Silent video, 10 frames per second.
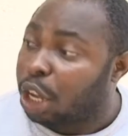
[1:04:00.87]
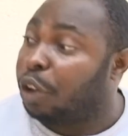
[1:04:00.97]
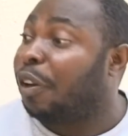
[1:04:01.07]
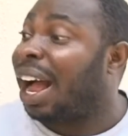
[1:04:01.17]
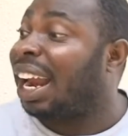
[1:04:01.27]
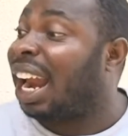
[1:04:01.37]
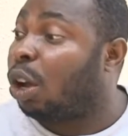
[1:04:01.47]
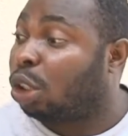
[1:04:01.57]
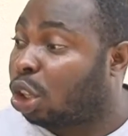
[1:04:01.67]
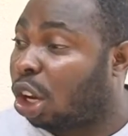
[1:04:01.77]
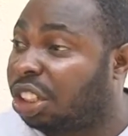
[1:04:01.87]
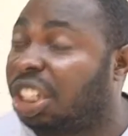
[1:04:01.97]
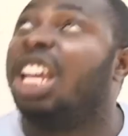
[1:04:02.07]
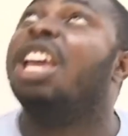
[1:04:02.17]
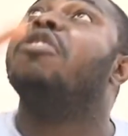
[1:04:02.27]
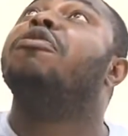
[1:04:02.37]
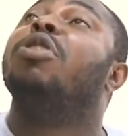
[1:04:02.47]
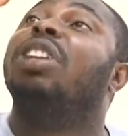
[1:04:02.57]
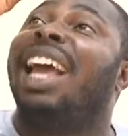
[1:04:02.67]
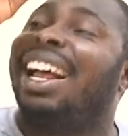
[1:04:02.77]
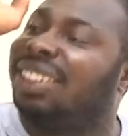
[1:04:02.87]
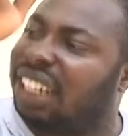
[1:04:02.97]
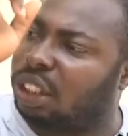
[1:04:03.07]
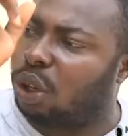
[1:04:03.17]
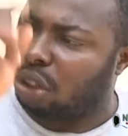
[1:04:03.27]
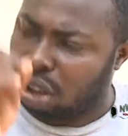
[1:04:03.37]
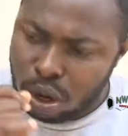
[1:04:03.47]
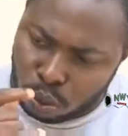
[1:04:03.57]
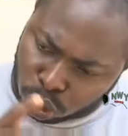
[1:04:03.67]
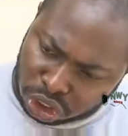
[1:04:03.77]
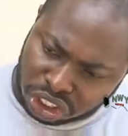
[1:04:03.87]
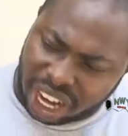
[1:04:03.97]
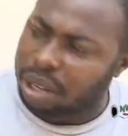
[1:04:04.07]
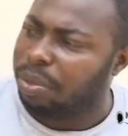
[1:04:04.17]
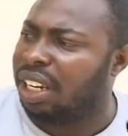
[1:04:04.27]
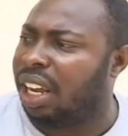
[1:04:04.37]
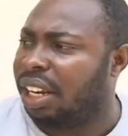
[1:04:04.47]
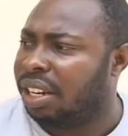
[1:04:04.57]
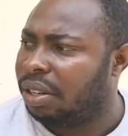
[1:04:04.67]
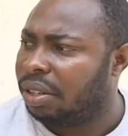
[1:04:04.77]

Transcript: If I allow such, even the ancestors will strike me dead.